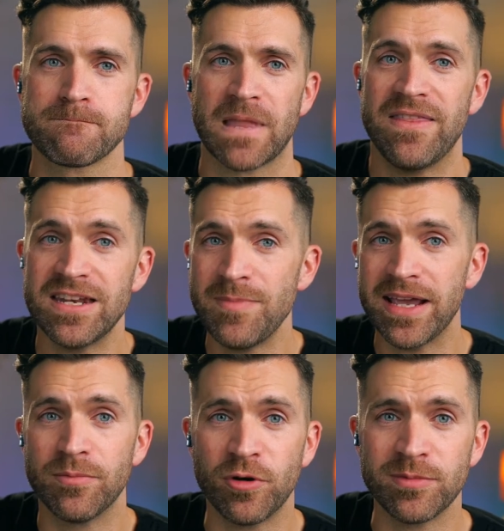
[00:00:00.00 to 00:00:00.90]
And then to make
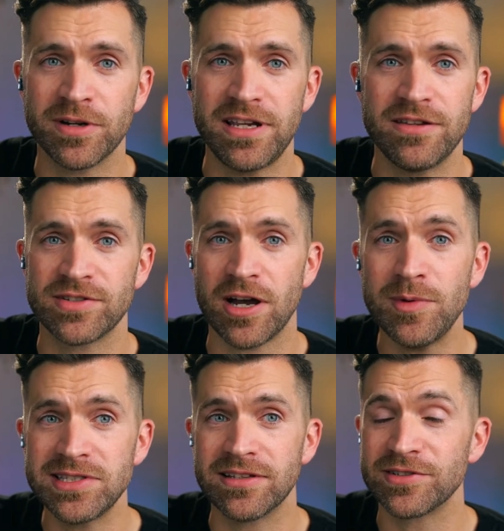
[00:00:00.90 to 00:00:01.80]
it more murky, there's
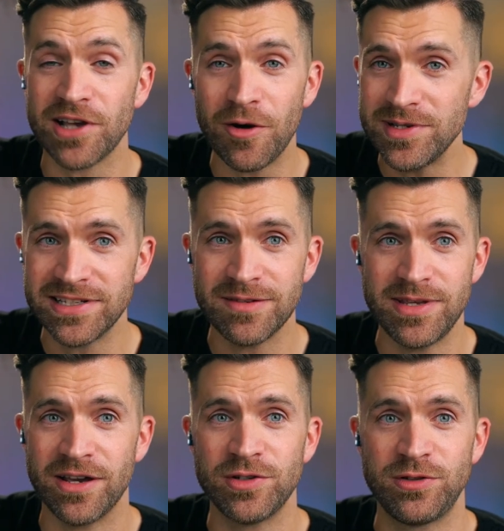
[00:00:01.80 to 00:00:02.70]
always going to
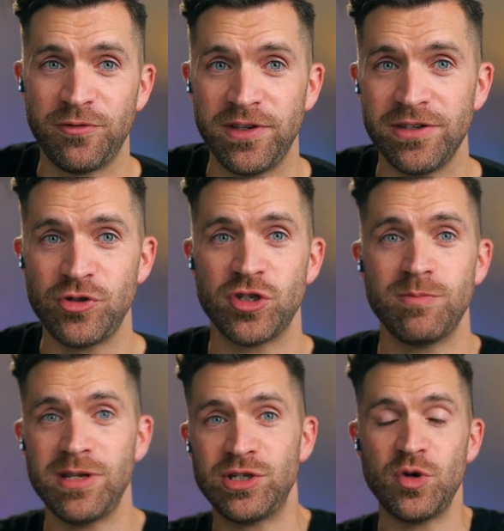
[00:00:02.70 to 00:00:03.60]
be those who feel you
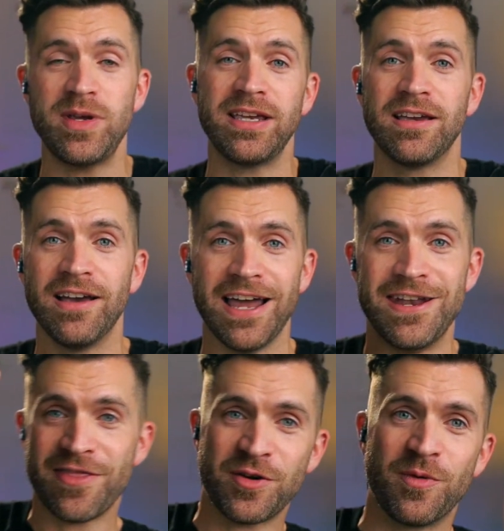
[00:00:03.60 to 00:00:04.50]
should be doing
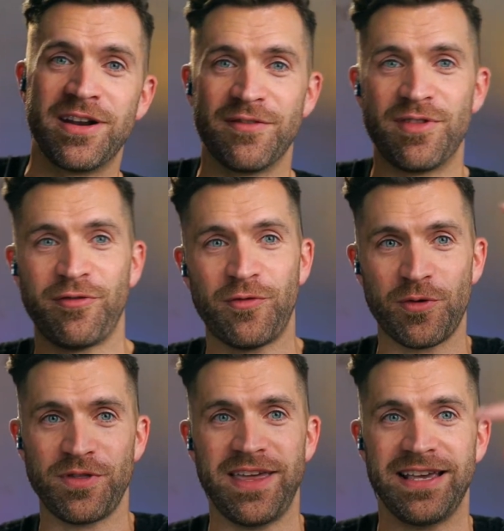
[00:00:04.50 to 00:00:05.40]
another one of the
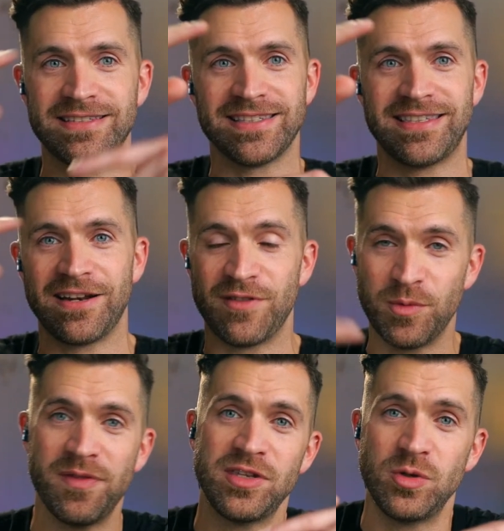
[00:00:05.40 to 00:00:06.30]
4 things instead of the
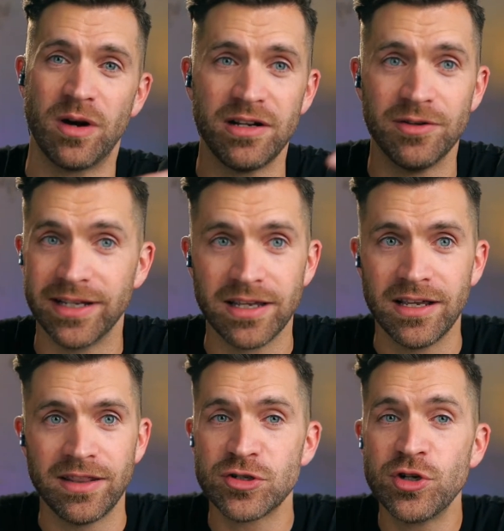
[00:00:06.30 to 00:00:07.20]
one that you are doing.
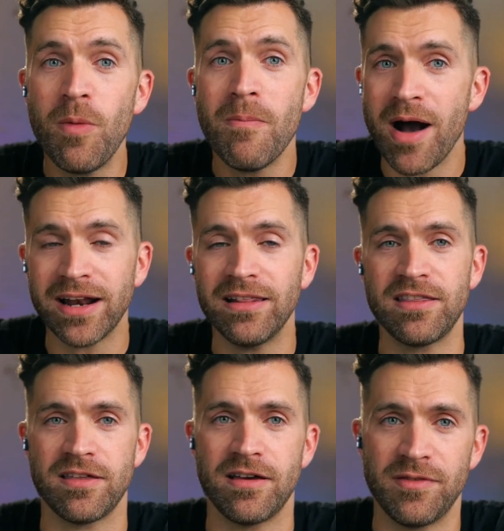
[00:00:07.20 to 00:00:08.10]
There's no
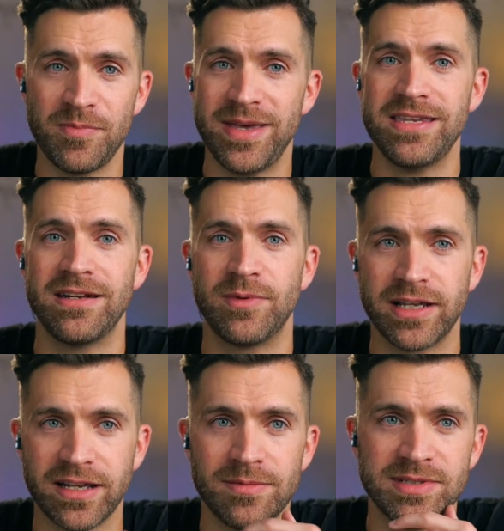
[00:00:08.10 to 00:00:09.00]
monolith of opinion when
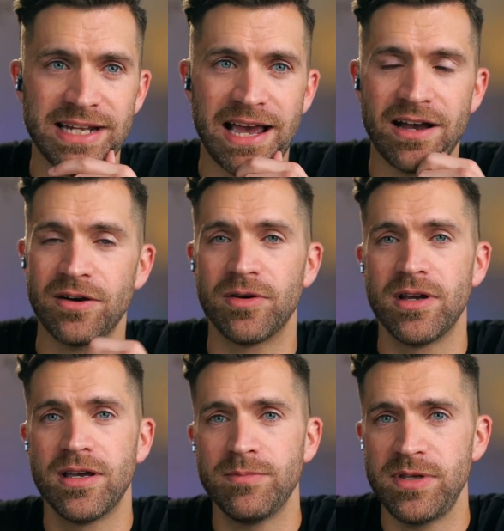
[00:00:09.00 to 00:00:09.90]
it comes to how
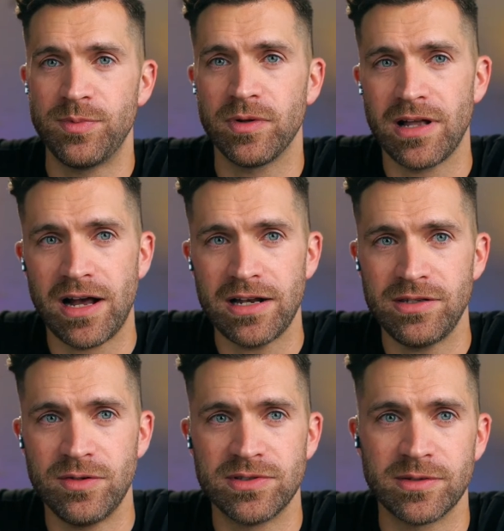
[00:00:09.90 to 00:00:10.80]
people ought
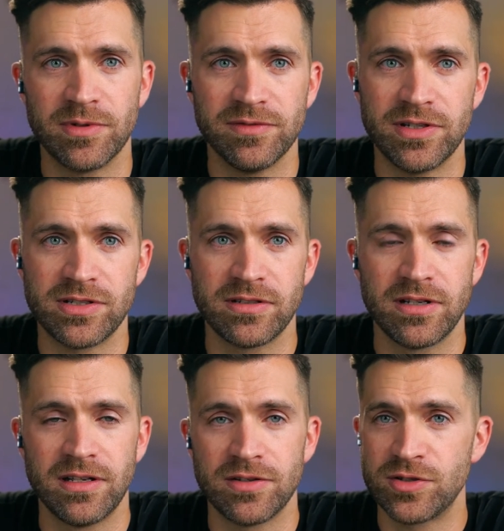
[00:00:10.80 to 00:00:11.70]
use their privilege.
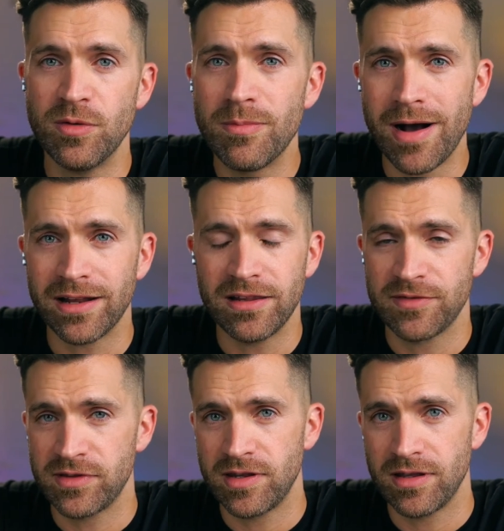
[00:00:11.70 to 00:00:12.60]
There's no monolith.